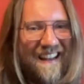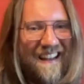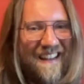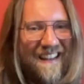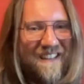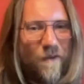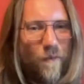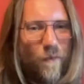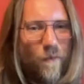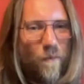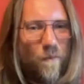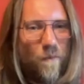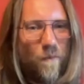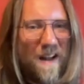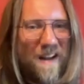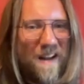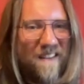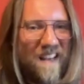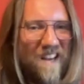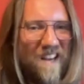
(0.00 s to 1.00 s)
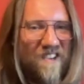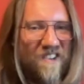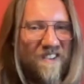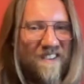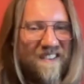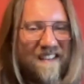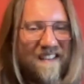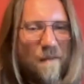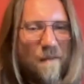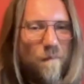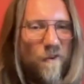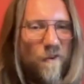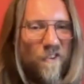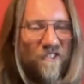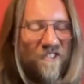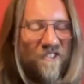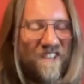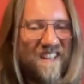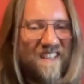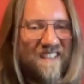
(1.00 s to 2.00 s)
So meditation, same
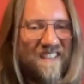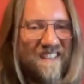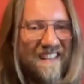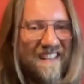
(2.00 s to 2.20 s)
bullshit.